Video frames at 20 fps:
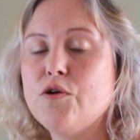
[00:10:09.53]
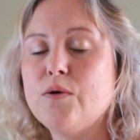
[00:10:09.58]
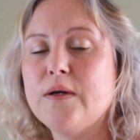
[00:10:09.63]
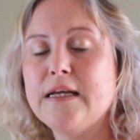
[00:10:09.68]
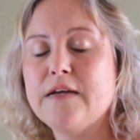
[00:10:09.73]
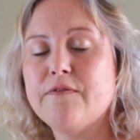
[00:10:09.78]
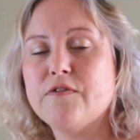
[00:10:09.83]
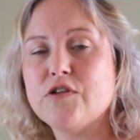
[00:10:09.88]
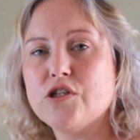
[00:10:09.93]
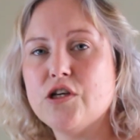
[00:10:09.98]
you
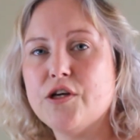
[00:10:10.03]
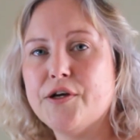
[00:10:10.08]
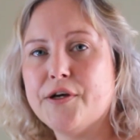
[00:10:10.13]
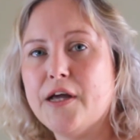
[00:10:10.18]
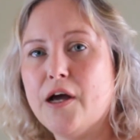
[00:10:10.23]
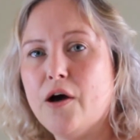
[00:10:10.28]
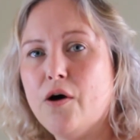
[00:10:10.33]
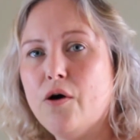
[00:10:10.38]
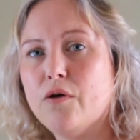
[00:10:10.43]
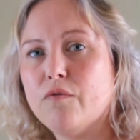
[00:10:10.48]
leave a
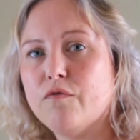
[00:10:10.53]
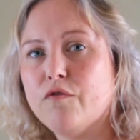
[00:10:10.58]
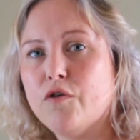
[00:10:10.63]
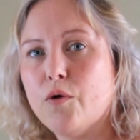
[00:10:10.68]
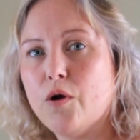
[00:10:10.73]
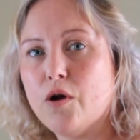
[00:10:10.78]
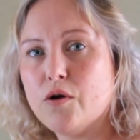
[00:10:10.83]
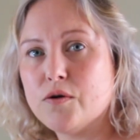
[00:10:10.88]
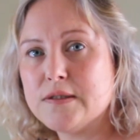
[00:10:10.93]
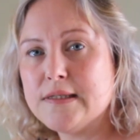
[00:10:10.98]
circuit on for
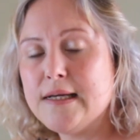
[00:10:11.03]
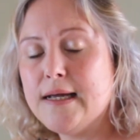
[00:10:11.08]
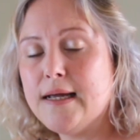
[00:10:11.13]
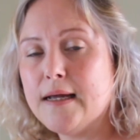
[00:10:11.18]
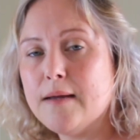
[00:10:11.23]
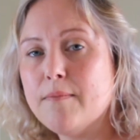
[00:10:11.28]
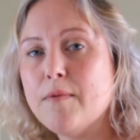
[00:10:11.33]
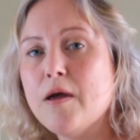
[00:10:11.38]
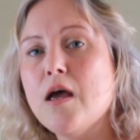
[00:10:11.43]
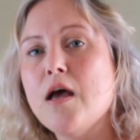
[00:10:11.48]
a long
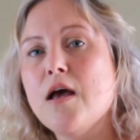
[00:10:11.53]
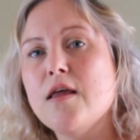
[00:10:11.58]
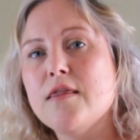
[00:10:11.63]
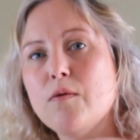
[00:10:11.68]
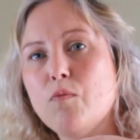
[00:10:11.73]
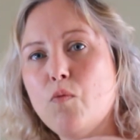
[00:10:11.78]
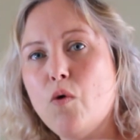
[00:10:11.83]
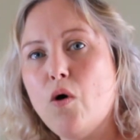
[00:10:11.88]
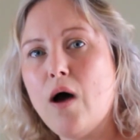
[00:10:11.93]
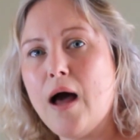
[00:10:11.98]
time,
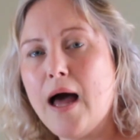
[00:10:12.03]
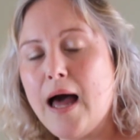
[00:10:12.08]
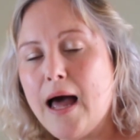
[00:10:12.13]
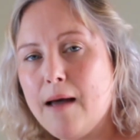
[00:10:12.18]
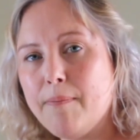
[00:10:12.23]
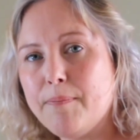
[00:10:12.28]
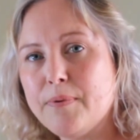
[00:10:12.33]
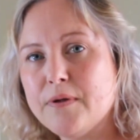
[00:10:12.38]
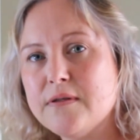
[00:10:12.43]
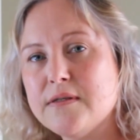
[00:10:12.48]
then what
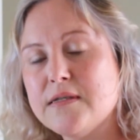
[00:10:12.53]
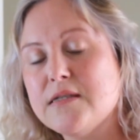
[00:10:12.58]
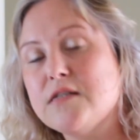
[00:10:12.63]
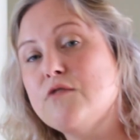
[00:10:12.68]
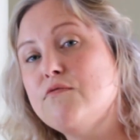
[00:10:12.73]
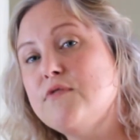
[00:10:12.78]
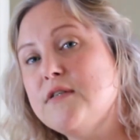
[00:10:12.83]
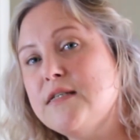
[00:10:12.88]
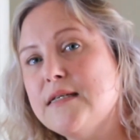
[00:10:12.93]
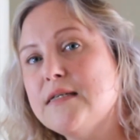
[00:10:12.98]
happens is
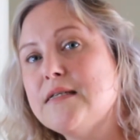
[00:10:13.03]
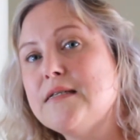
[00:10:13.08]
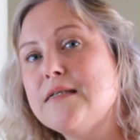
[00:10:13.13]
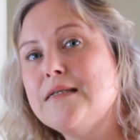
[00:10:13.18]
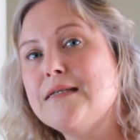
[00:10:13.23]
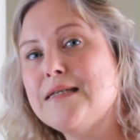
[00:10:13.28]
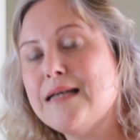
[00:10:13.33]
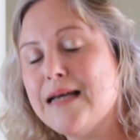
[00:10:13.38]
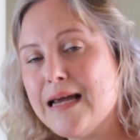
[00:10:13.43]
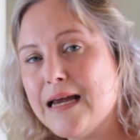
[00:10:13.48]
the
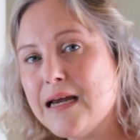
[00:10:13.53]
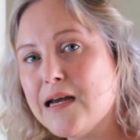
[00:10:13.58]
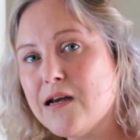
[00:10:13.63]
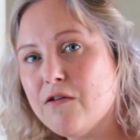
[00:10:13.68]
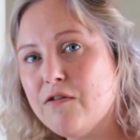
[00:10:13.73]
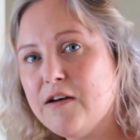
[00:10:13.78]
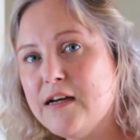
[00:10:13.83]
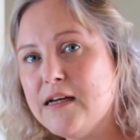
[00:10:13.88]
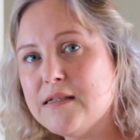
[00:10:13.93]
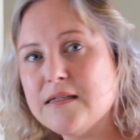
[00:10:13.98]
resistance
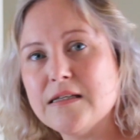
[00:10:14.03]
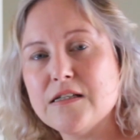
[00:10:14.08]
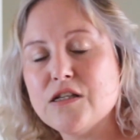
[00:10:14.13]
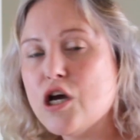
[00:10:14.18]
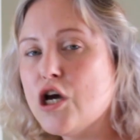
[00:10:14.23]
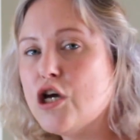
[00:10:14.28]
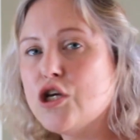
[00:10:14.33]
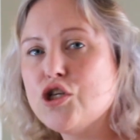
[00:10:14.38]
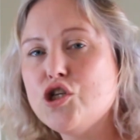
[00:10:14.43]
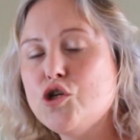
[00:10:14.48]
increases.
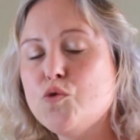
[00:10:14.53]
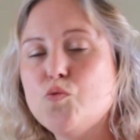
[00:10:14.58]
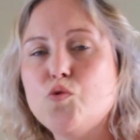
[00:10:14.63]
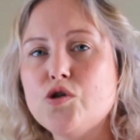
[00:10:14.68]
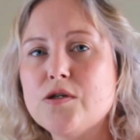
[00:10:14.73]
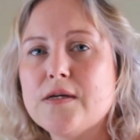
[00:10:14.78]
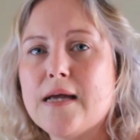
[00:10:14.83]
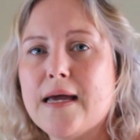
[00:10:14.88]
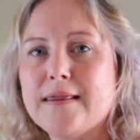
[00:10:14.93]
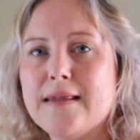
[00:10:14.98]
So you
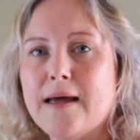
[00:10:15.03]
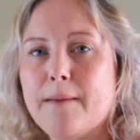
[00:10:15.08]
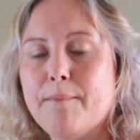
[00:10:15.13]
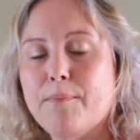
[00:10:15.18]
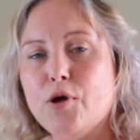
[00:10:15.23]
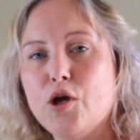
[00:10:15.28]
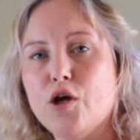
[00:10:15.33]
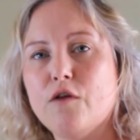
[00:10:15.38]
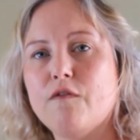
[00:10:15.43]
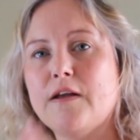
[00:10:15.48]
wouldn't get that
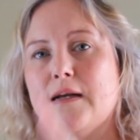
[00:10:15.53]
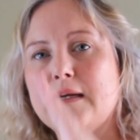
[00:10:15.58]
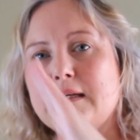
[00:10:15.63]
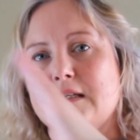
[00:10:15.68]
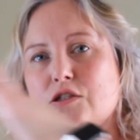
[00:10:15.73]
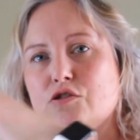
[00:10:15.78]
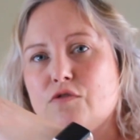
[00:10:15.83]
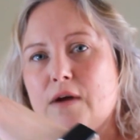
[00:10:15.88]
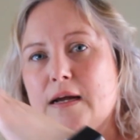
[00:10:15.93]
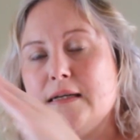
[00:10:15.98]
perfectly
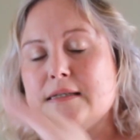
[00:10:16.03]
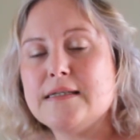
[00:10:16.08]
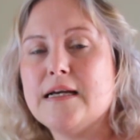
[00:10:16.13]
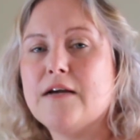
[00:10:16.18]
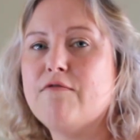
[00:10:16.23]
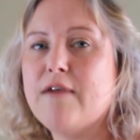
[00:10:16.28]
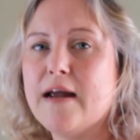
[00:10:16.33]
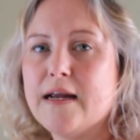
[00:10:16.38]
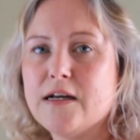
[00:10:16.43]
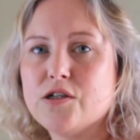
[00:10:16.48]
straight
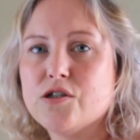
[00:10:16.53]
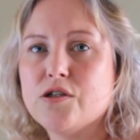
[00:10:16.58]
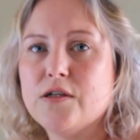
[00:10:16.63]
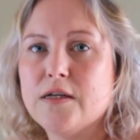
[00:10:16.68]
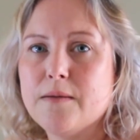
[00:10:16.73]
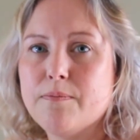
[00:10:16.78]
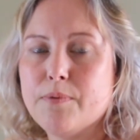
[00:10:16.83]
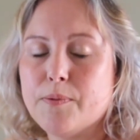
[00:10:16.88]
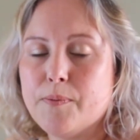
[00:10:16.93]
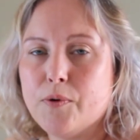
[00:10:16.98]

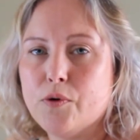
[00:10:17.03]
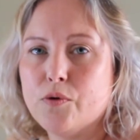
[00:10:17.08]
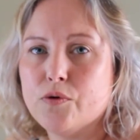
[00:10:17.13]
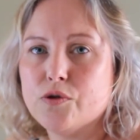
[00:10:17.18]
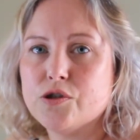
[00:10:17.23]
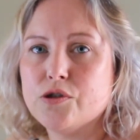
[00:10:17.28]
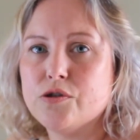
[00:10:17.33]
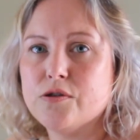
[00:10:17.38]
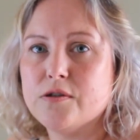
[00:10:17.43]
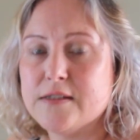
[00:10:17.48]
directly
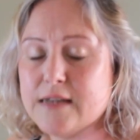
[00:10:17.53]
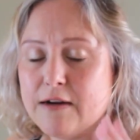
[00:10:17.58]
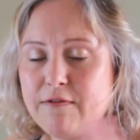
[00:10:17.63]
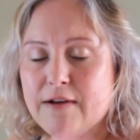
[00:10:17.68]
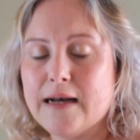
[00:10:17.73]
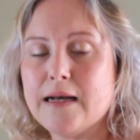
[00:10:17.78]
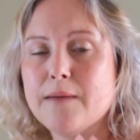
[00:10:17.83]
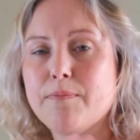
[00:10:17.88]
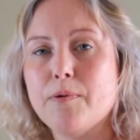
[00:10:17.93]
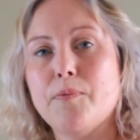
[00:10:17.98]

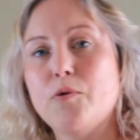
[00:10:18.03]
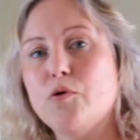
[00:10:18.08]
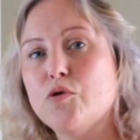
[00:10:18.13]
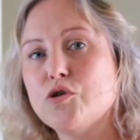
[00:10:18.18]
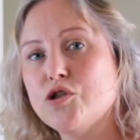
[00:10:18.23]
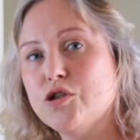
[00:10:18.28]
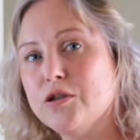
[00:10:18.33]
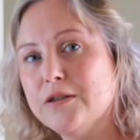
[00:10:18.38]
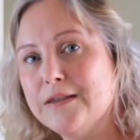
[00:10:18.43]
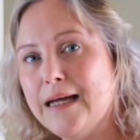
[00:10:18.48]

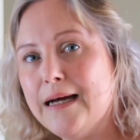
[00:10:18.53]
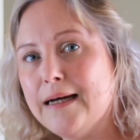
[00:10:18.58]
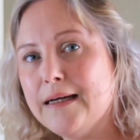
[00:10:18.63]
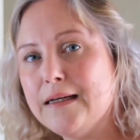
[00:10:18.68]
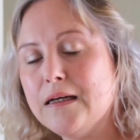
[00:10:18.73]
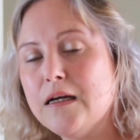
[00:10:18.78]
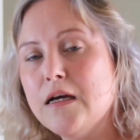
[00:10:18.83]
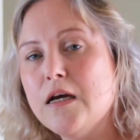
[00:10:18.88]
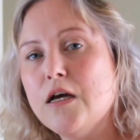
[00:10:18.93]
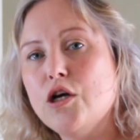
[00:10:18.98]
proportional
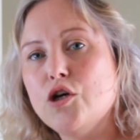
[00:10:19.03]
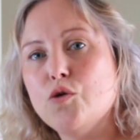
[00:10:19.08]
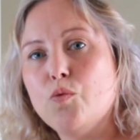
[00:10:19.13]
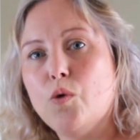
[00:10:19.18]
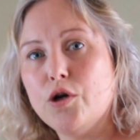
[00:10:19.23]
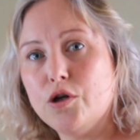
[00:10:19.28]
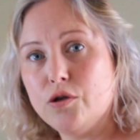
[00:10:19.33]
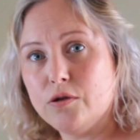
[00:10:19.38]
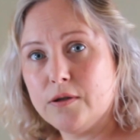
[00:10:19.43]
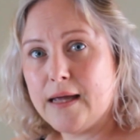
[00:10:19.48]
line.
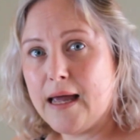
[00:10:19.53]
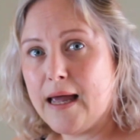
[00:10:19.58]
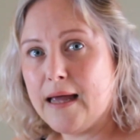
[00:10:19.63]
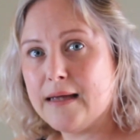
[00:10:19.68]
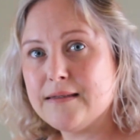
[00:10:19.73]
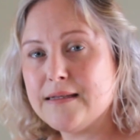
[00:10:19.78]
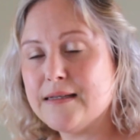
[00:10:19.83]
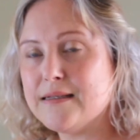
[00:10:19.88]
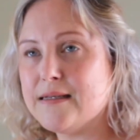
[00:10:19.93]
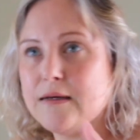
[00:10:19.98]
What you'll
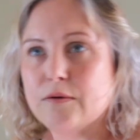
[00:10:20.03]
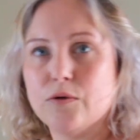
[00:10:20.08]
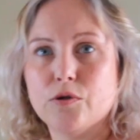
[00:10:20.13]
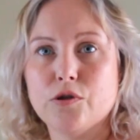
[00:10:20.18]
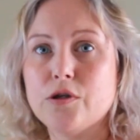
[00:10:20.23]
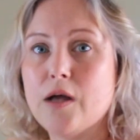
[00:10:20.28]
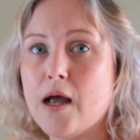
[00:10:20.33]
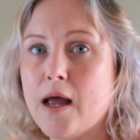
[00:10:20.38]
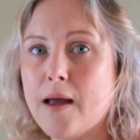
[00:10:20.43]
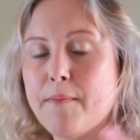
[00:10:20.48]
get is it
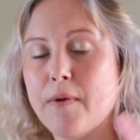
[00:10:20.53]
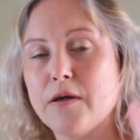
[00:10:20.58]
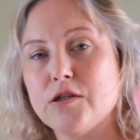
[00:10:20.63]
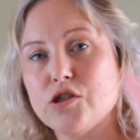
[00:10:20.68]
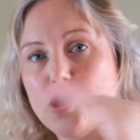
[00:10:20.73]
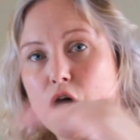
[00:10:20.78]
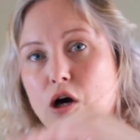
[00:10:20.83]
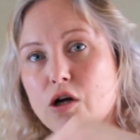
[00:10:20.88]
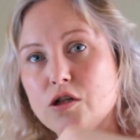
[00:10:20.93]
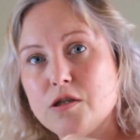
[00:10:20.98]
will
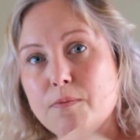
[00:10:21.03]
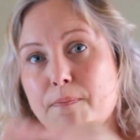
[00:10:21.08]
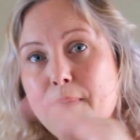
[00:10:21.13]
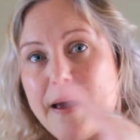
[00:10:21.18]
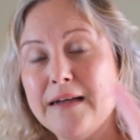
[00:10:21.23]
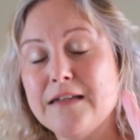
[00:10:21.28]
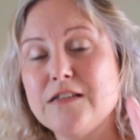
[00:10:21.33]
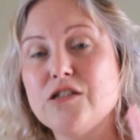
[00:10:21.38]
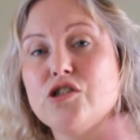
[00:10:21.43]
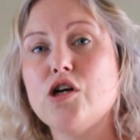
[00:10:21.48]
start to
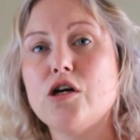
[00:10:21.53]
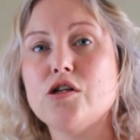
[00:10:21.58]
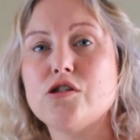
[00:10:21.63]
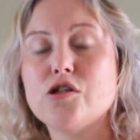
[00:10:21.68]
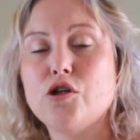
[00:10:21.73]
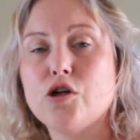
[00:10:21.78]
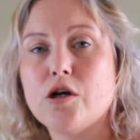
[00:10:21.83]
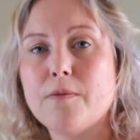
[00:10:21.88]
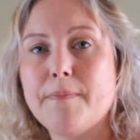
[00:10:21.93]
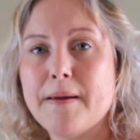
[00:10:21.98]
bend, start
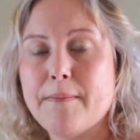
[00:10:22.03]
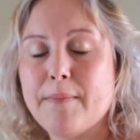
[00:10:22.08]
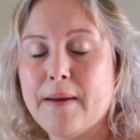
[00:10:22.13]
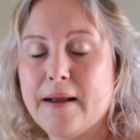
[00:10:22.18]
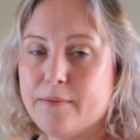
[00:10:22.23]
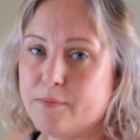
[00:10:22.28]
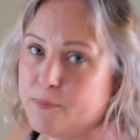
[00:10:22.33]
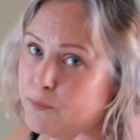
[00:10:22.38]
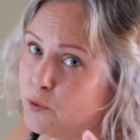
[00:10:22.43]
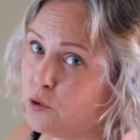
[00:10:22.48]
to look a
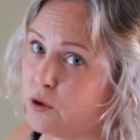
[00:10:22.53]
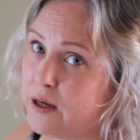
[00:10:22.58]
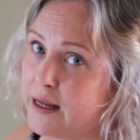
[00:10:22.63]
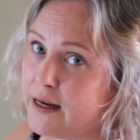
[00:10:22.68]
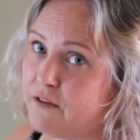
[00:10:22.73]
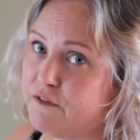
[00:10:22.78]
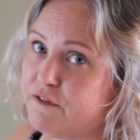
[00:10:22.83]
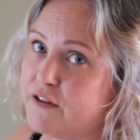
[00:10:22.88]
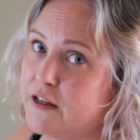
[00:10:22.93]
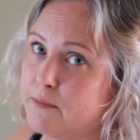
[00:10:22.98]
bit more
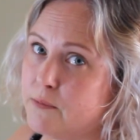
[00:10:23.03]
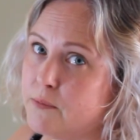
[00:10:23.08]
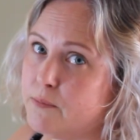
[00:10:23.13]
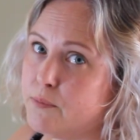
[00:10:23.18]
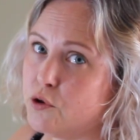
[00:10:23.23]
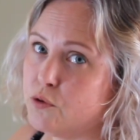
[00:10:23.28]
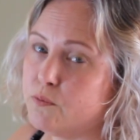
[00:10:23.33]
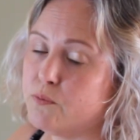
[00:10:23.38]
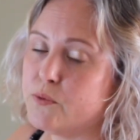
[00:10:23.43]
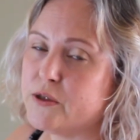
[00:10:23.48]
like a filament
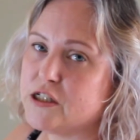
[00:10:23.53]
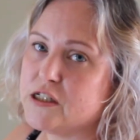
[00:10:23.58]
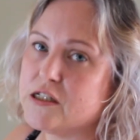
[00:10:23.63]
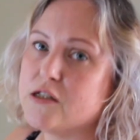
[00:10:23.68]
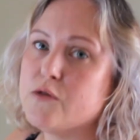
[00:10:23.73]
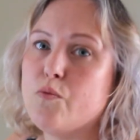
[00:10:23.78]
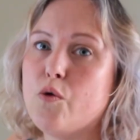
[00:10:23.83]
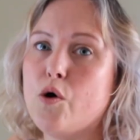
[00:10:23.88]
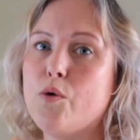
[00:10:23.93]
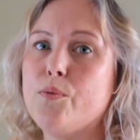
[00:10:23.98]
bulb, which
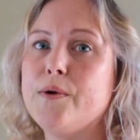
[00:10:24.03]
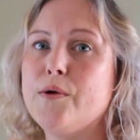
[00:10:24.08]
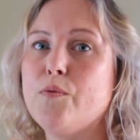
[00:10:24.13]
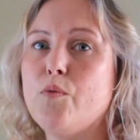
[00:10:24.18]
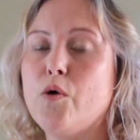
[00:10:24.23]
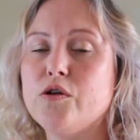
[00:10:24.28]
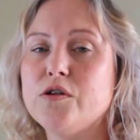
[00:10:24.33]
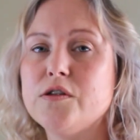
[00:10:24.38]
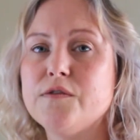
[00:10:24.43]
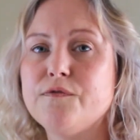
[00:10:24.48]
isn't what we
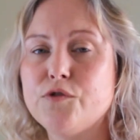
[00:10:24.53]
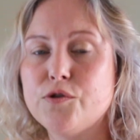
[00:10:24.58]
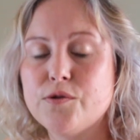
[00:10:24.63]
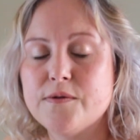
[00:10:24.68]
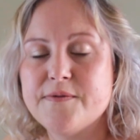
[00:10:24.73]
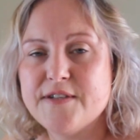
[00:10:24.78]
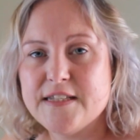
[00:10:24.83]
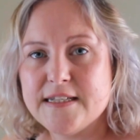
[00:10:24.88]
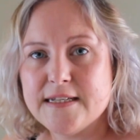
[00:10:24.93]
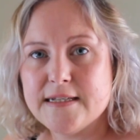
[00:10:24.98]
want for a
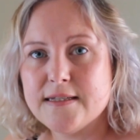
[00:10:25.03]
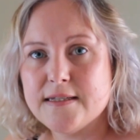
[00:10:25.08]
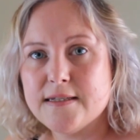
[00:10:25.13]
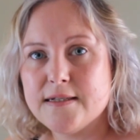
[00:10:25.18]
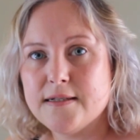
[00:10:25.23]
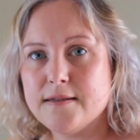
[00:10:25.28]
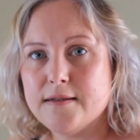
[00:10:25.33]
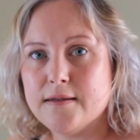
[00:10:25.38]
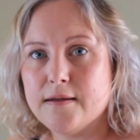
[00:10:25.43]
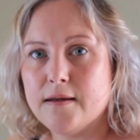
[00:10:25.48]

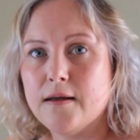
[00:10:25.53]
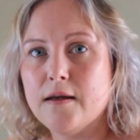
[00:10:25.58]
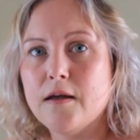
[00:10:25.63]
resistor.